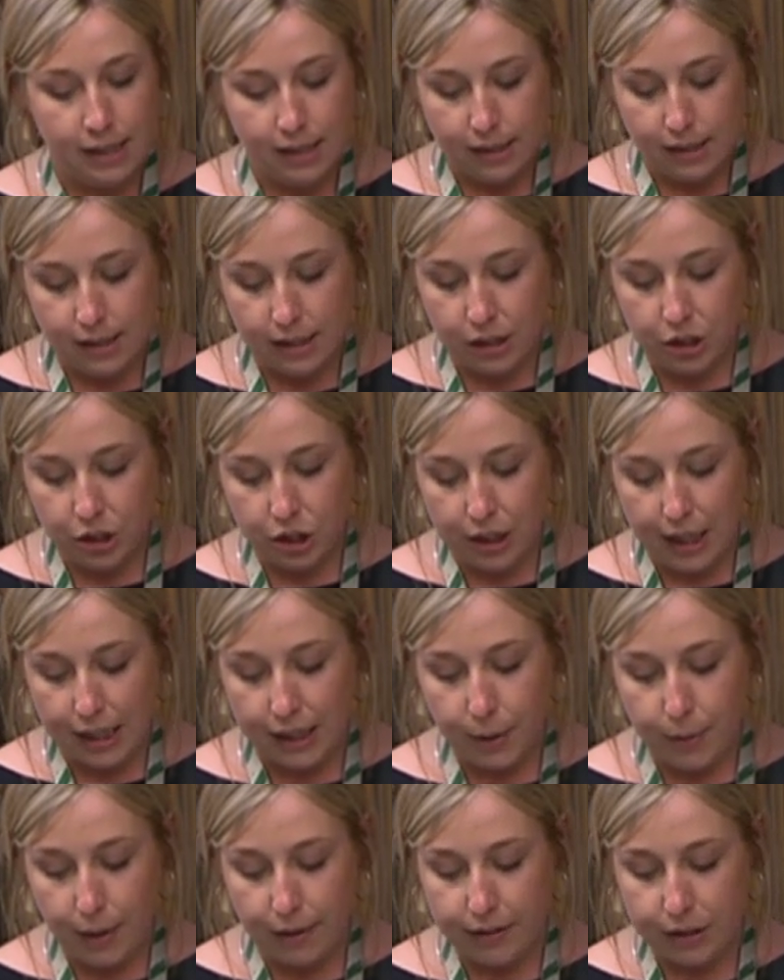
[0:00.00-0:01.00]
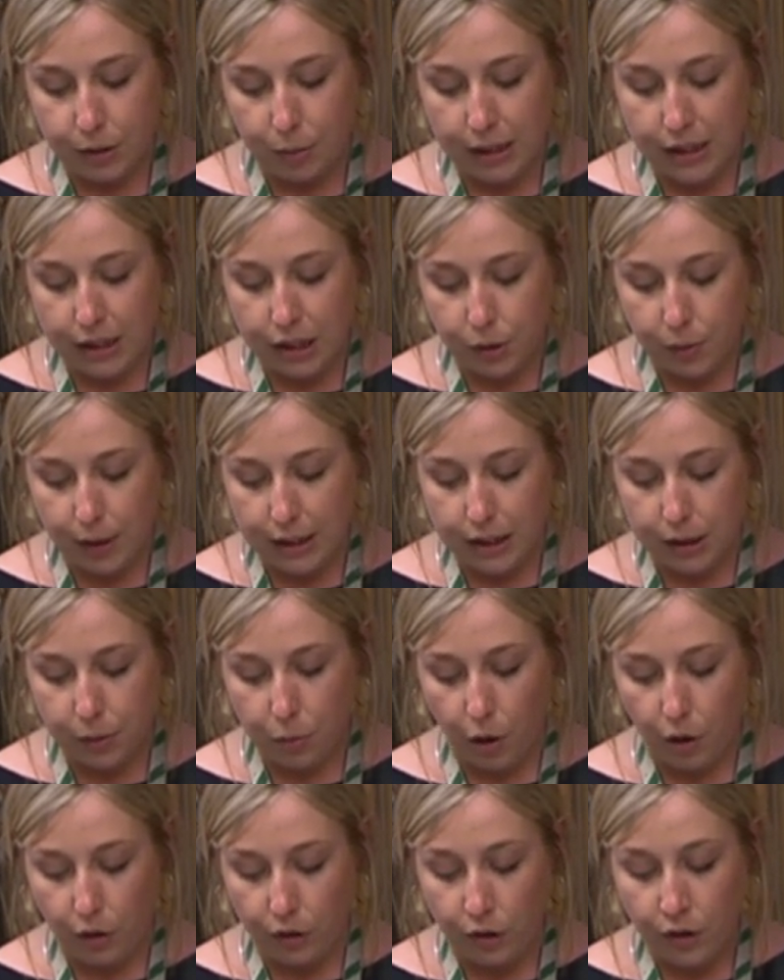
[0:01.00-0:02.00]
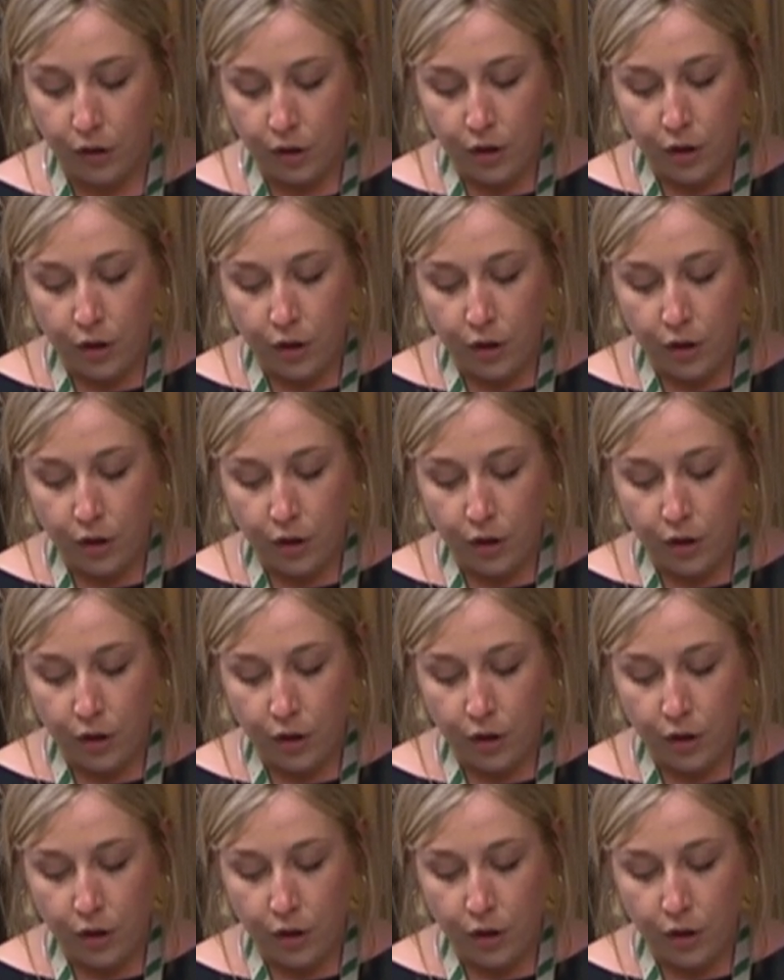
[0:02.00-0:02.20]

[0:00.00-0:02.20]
since January 2021.